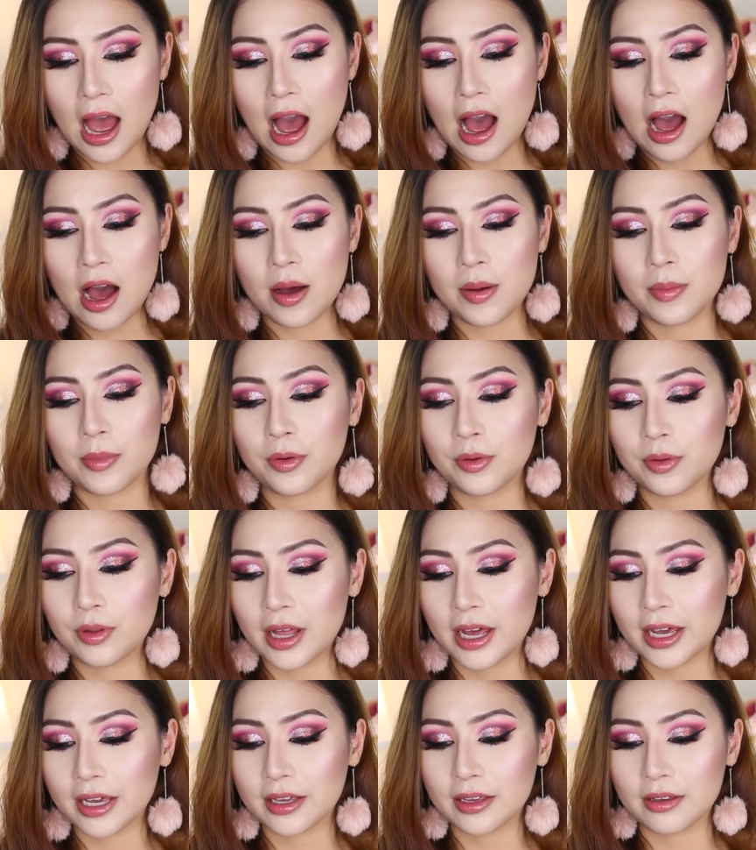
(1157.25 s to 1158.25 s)
or
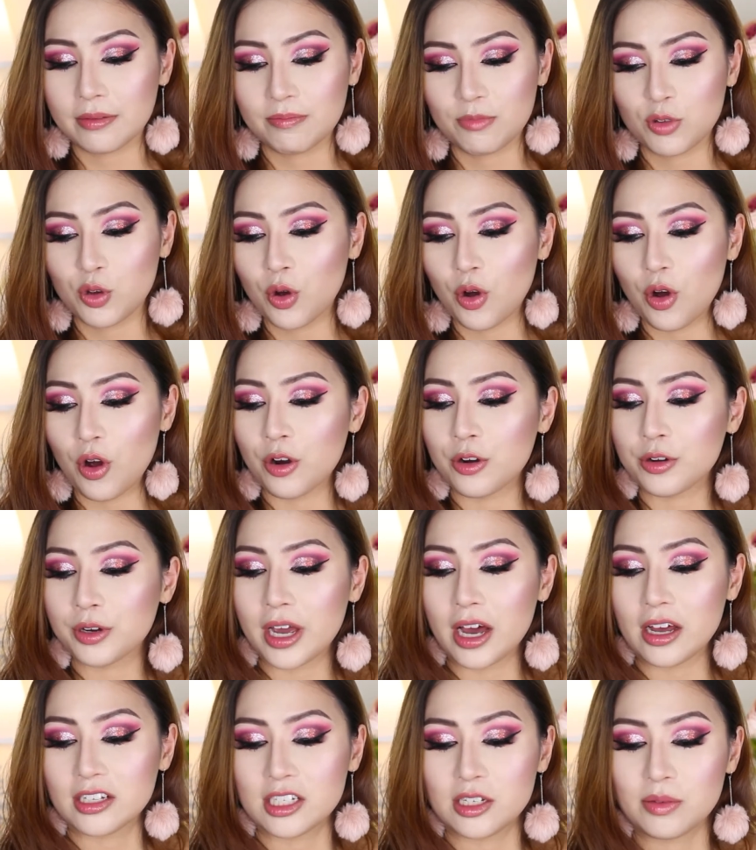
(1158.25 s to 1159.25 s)
like your own
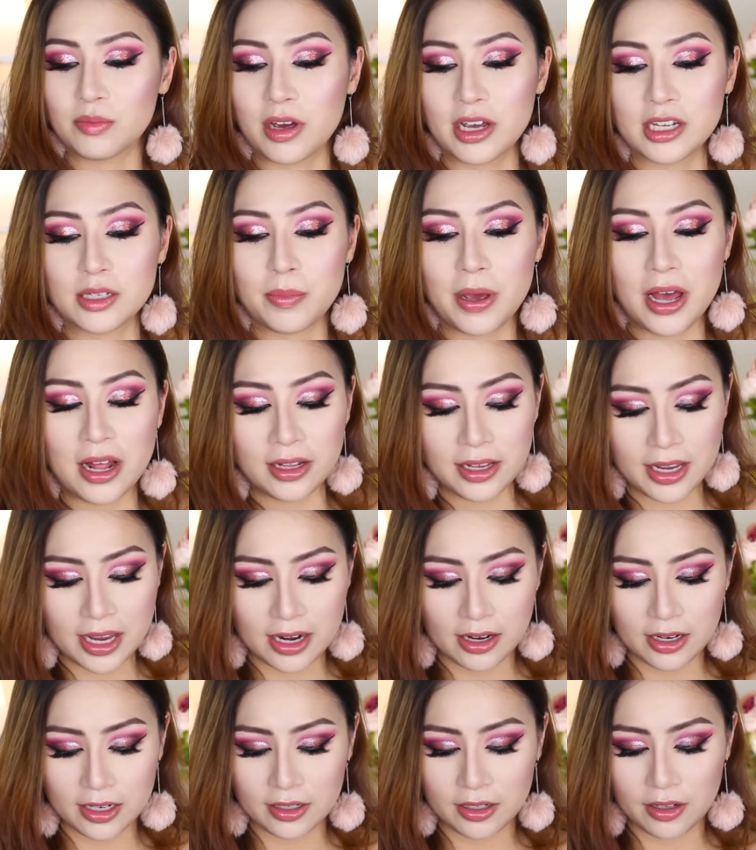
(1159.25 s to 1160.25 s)
customized palette,
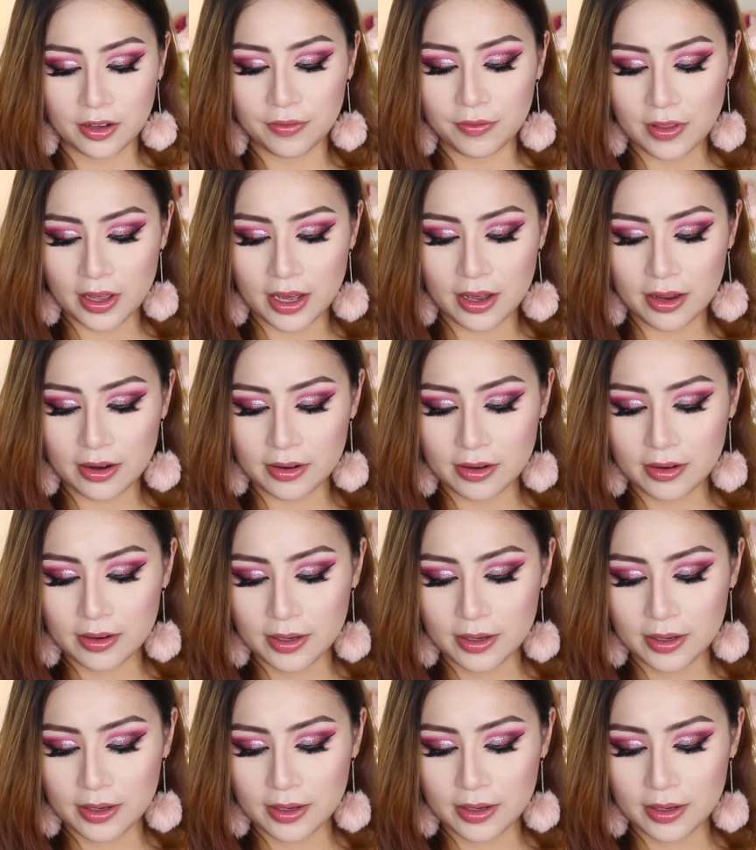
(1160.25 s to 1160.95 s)
and I love that.